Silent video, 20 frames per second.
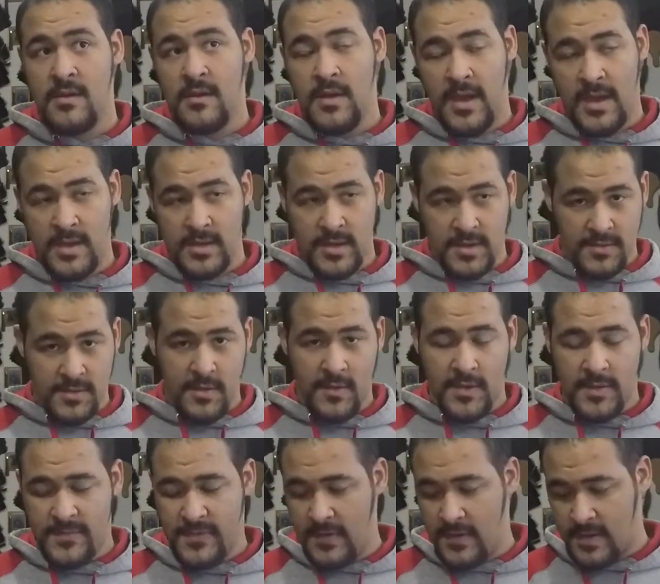and you'll know
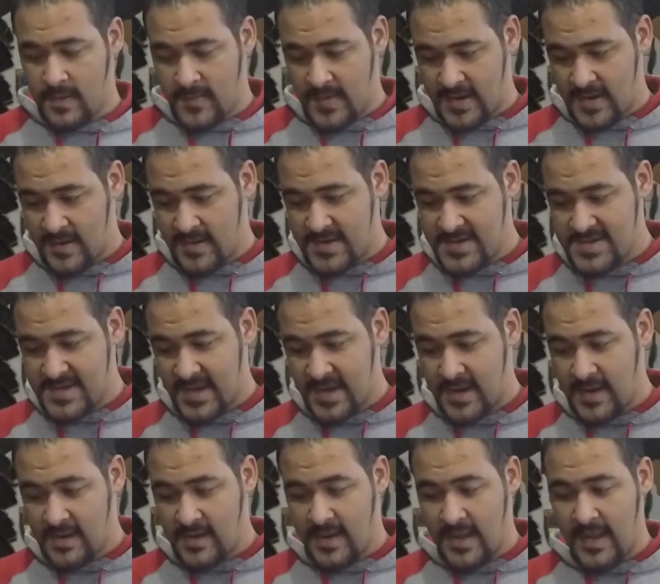what I'm talking about here in a
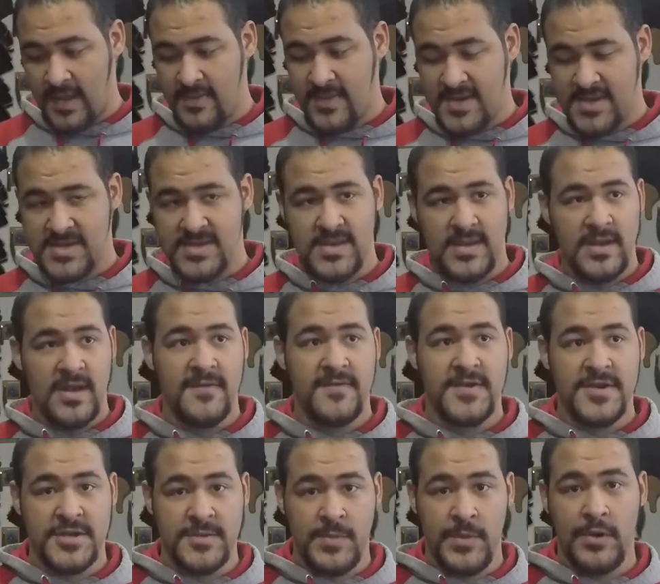second. And this is enough
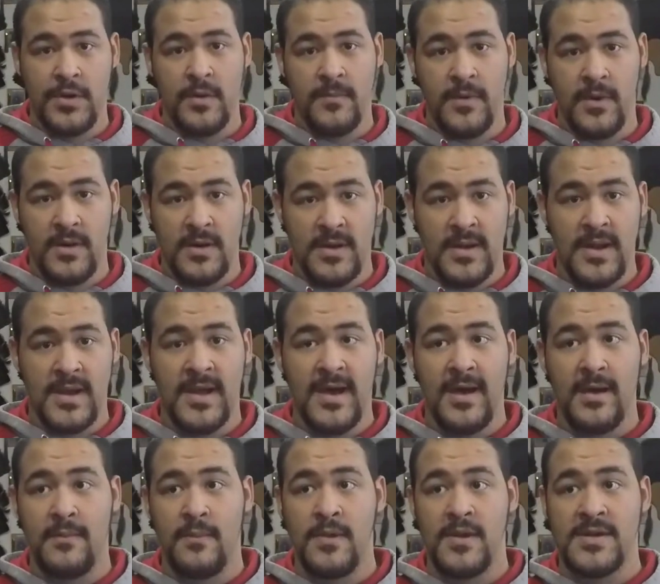to spook a bird into
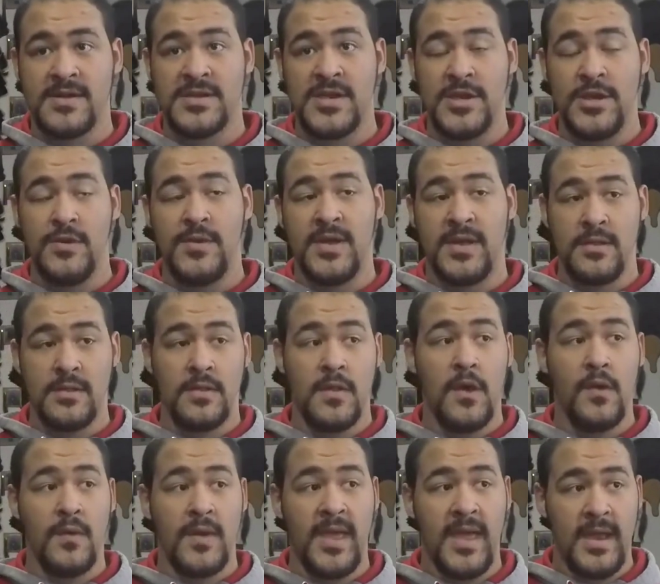gobbling so you can
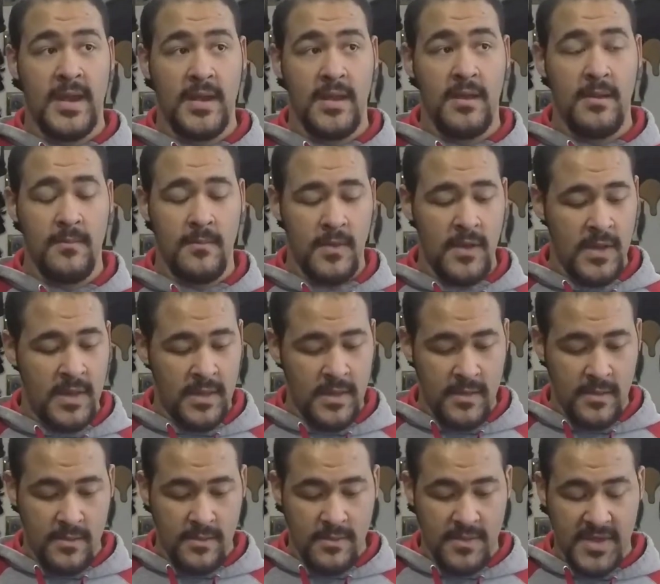locate him.
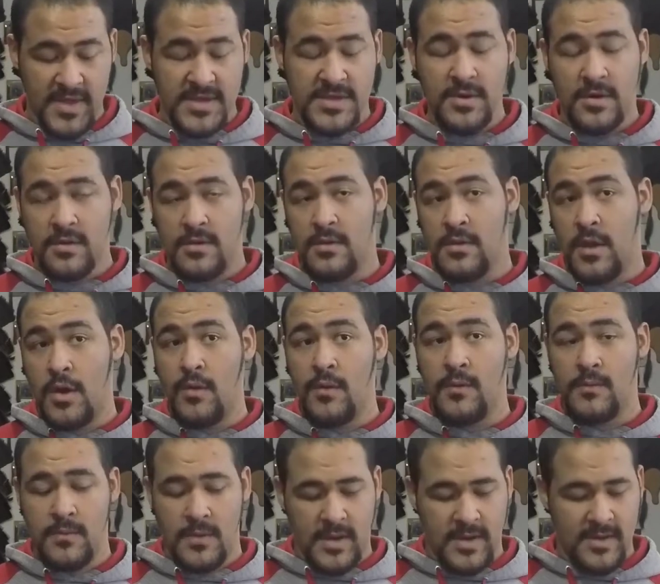These are
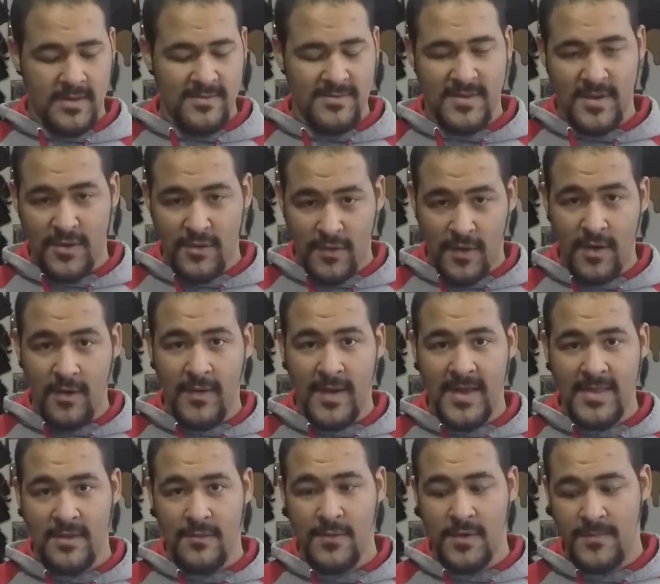the crow
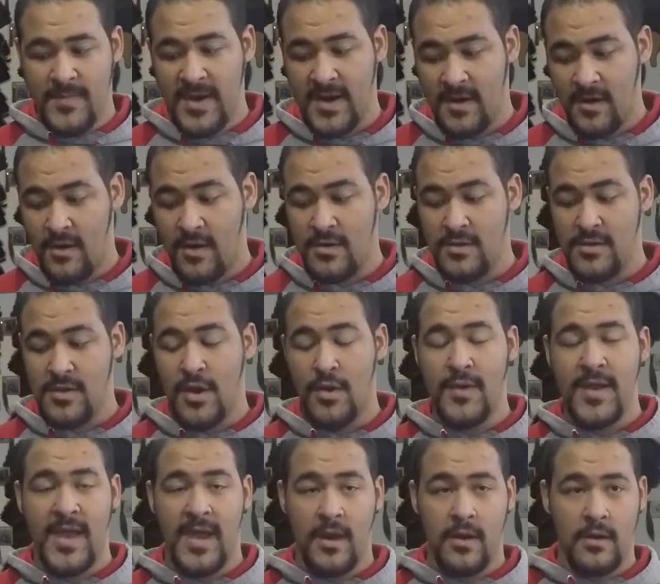and the woodpecker are
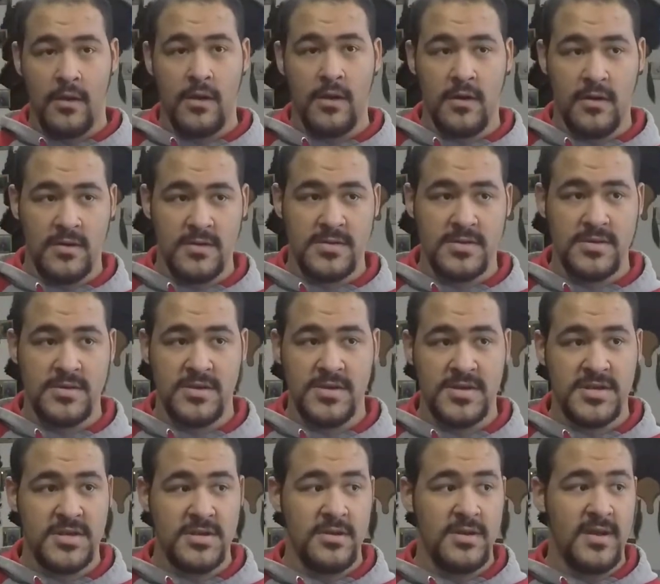locator calls,
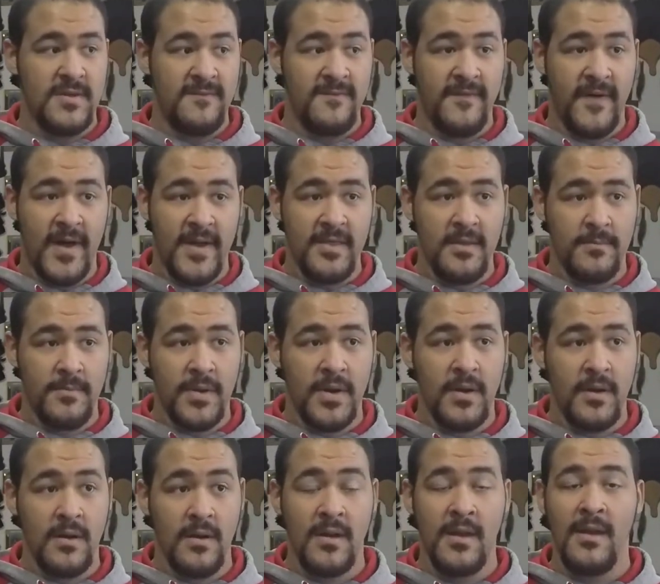just so you can find the
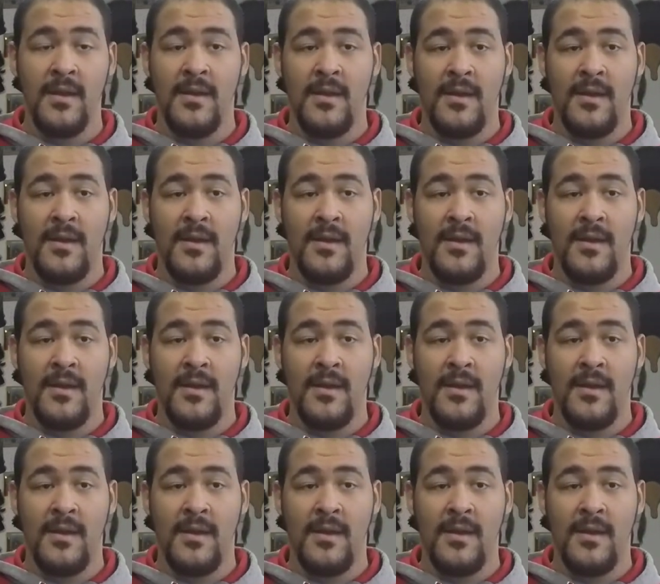bird,